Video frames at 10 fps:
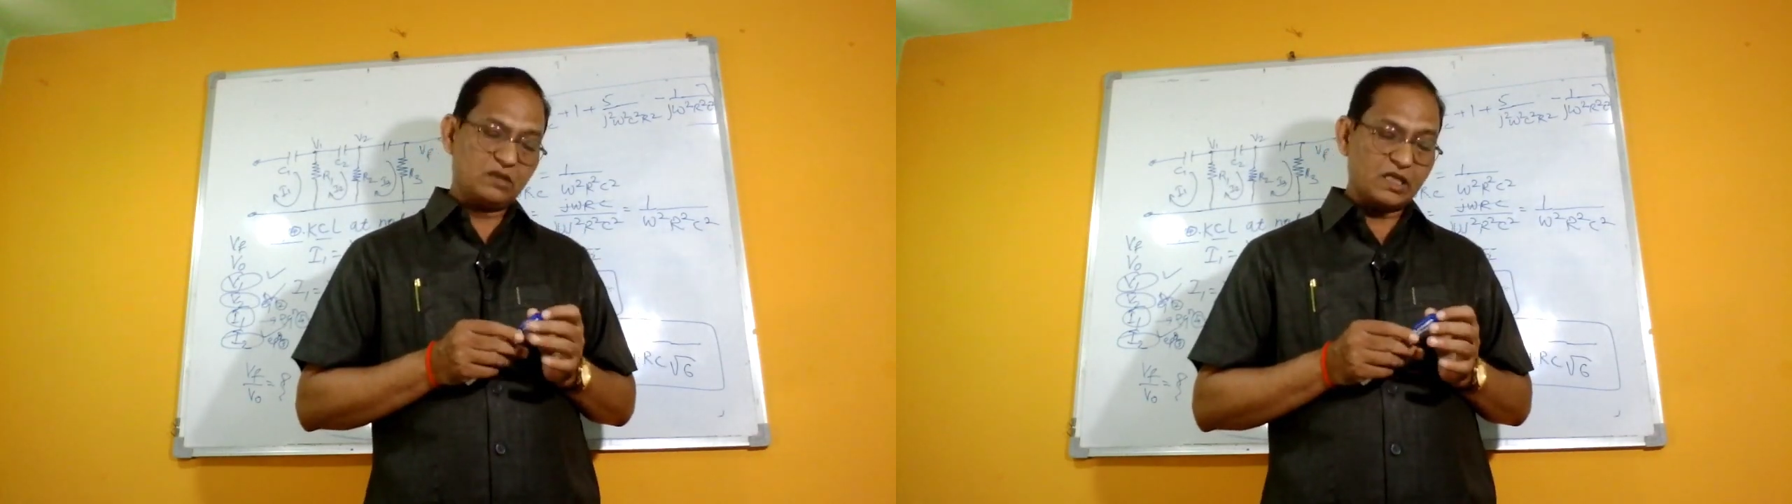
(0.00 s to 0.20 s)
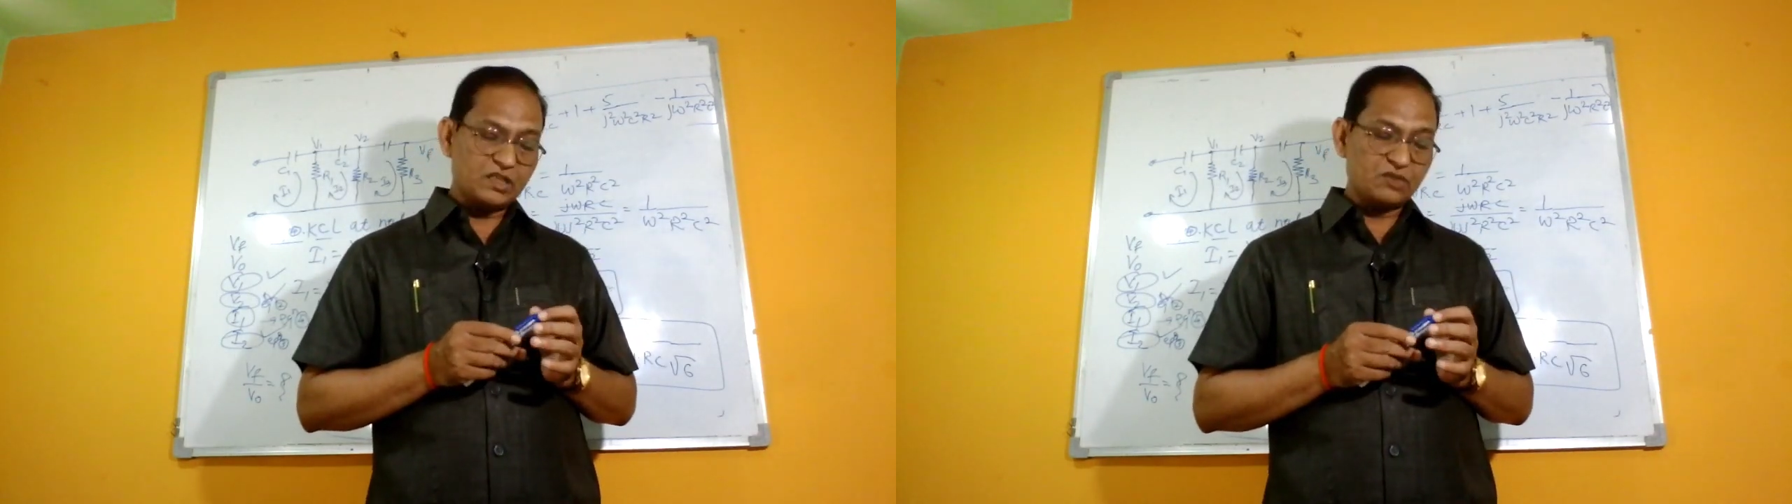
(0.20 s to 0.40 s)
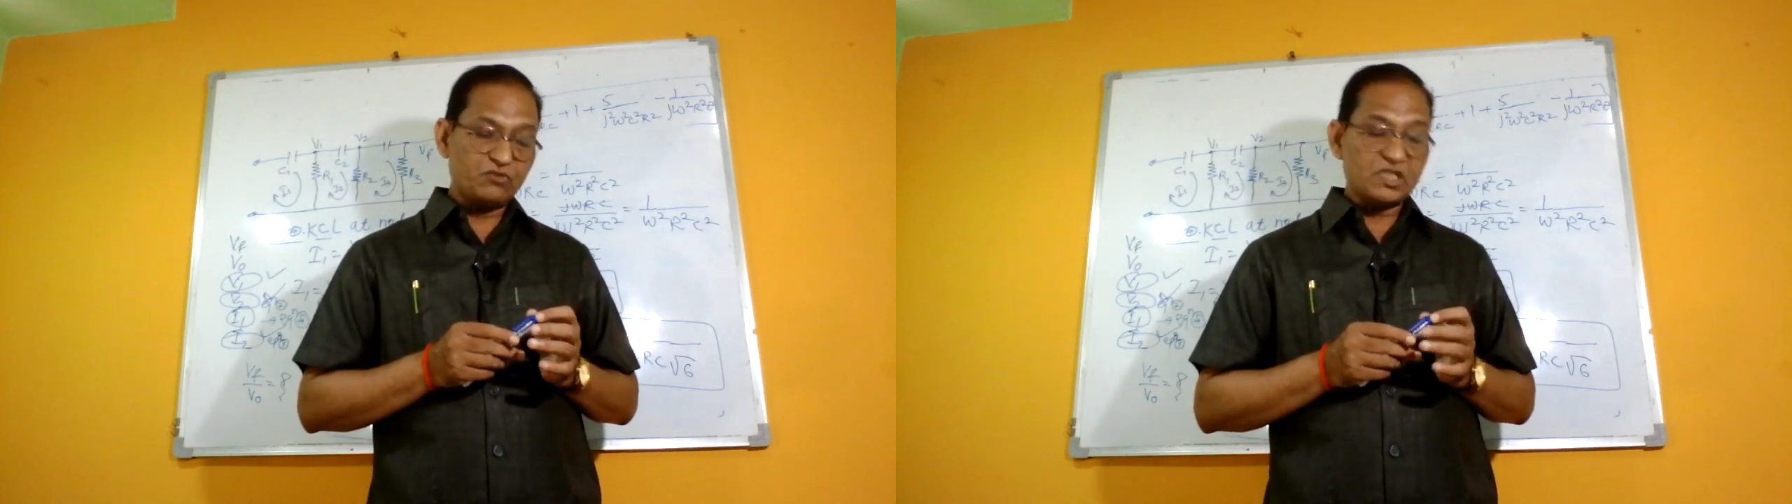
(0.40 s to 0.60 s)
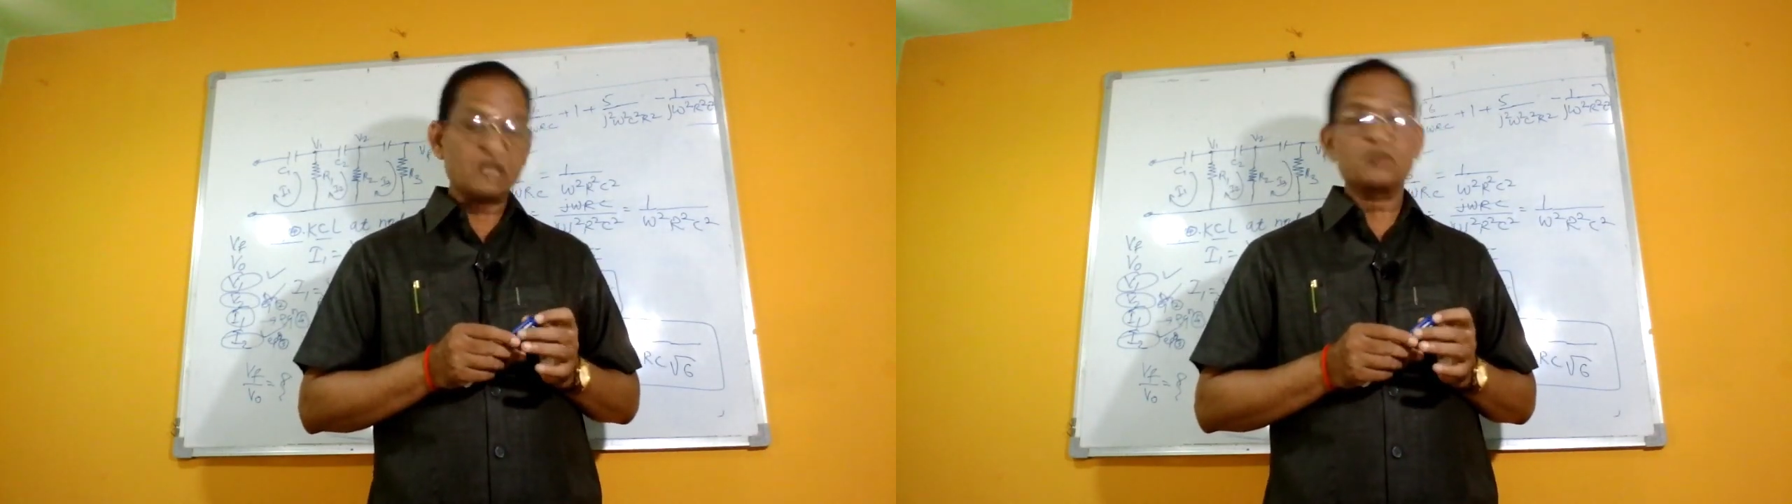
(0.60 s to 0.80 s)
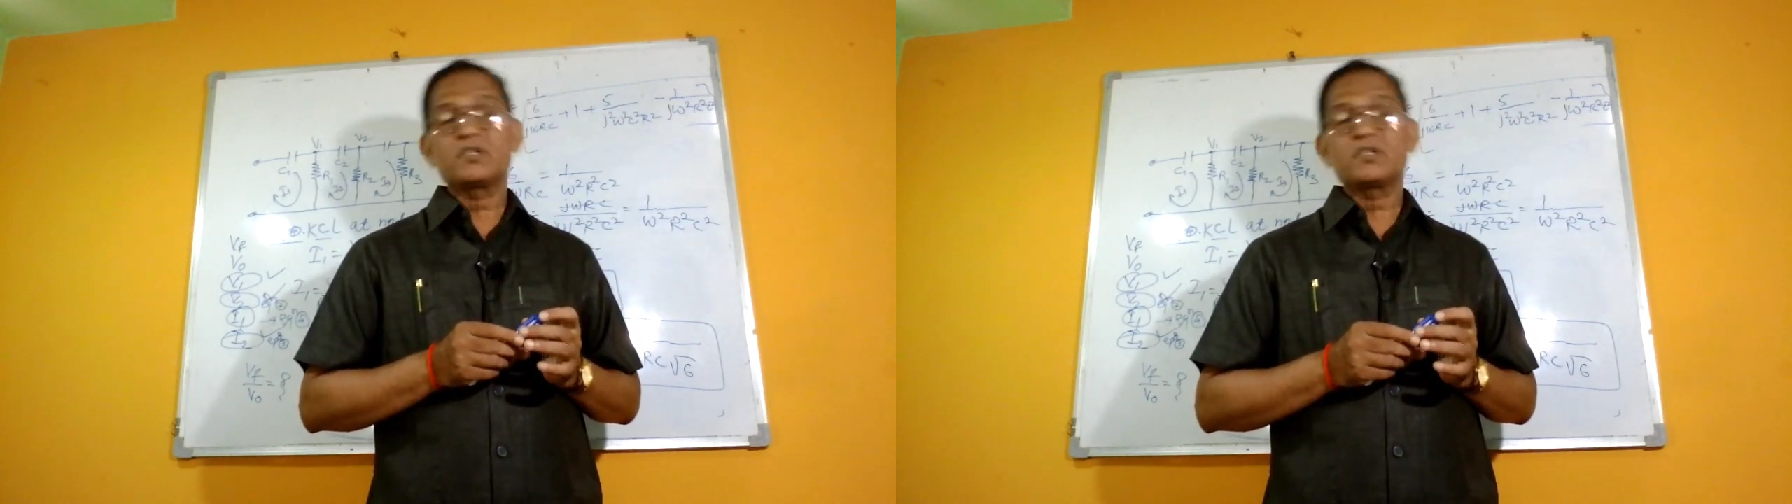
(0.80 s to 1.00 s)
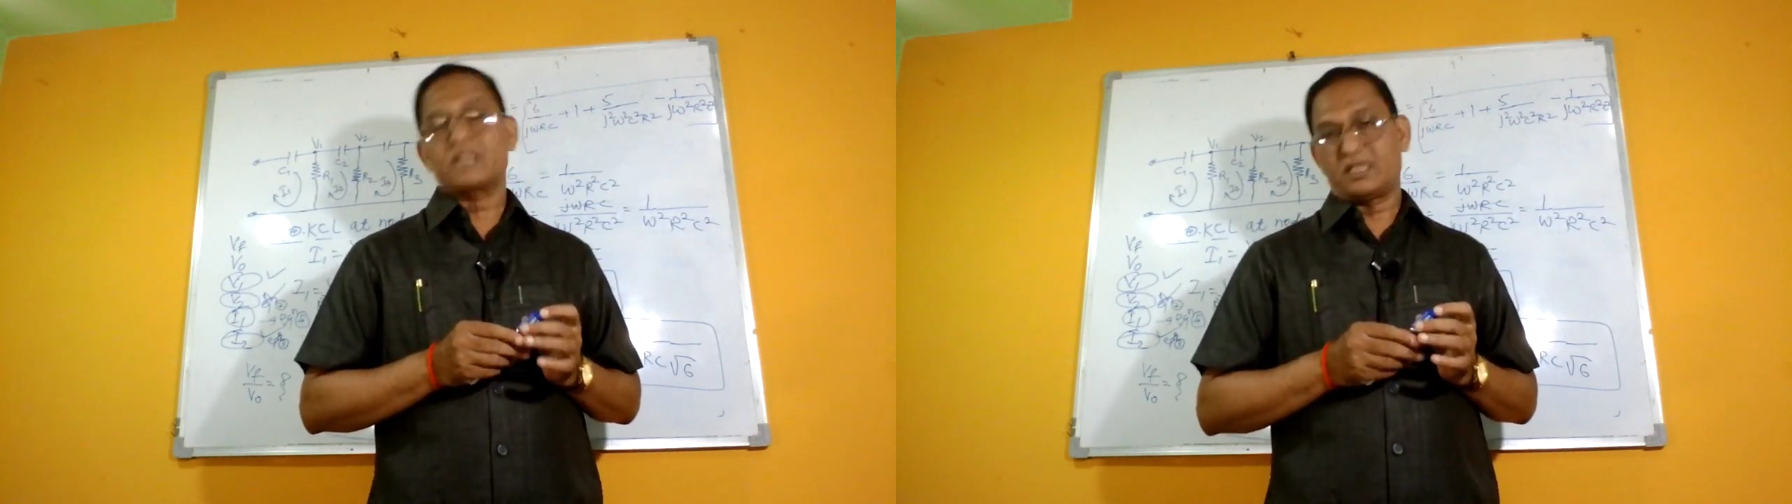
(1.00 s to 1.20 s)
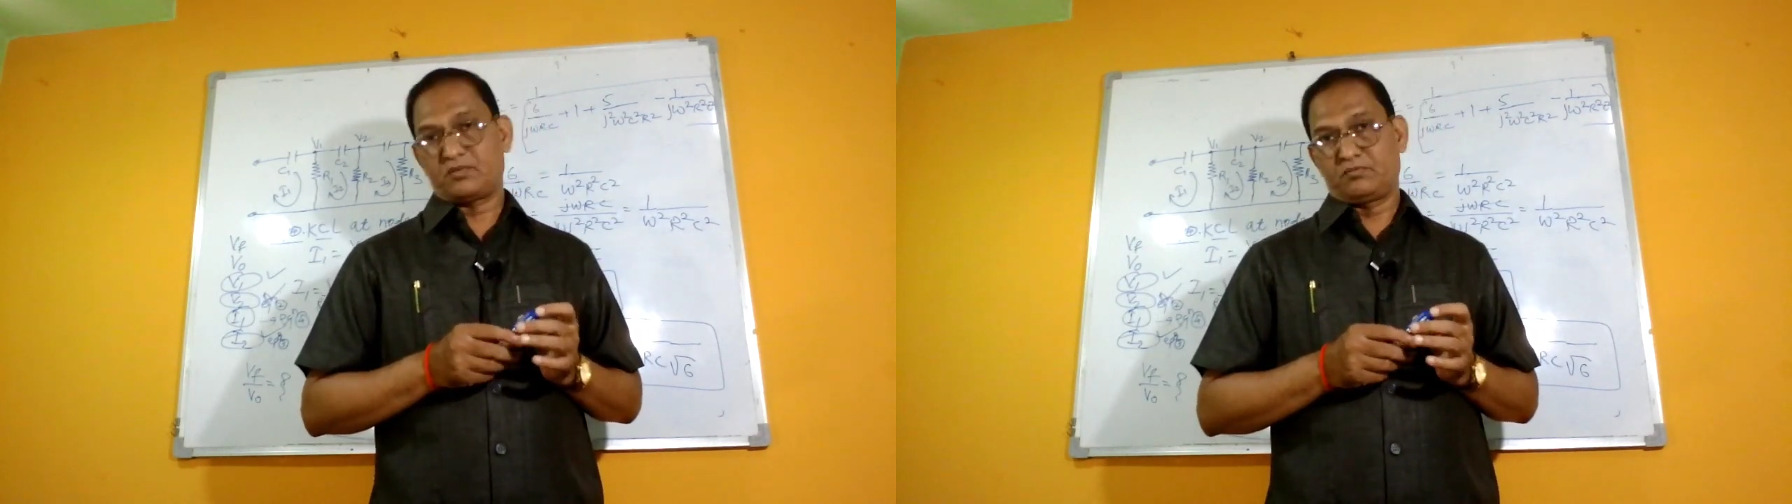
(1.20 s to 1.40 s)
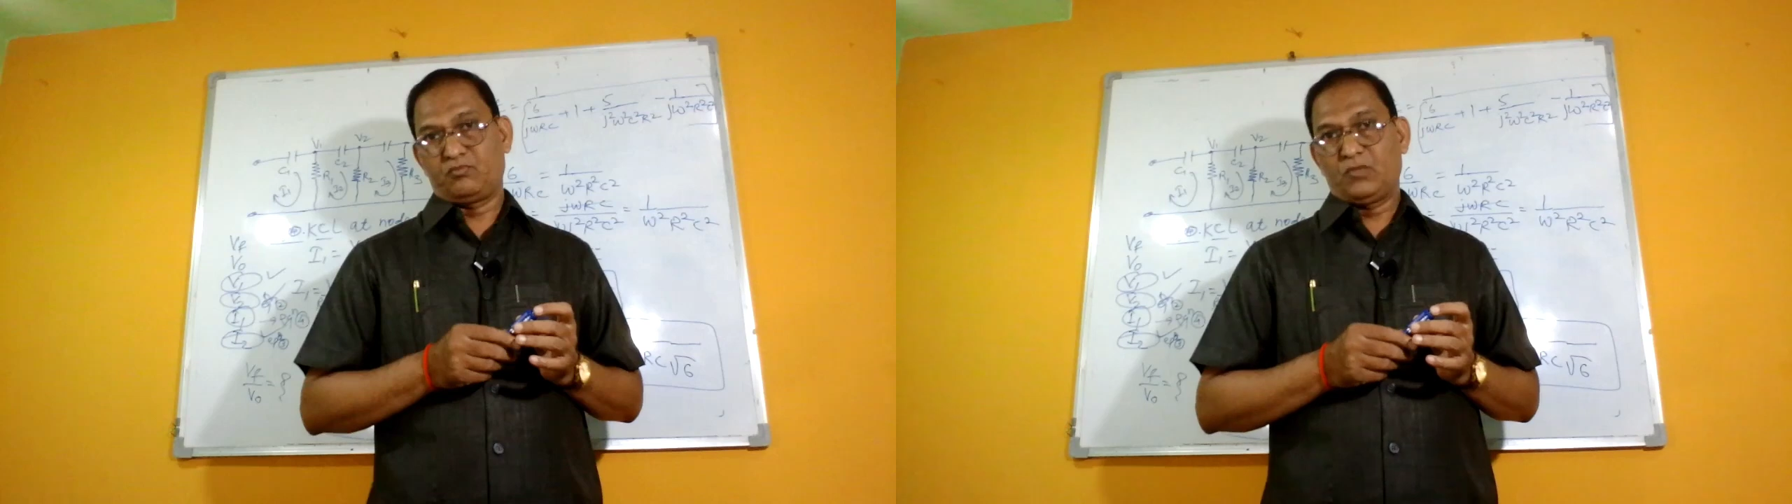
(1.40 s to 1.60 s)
that is which are to be set up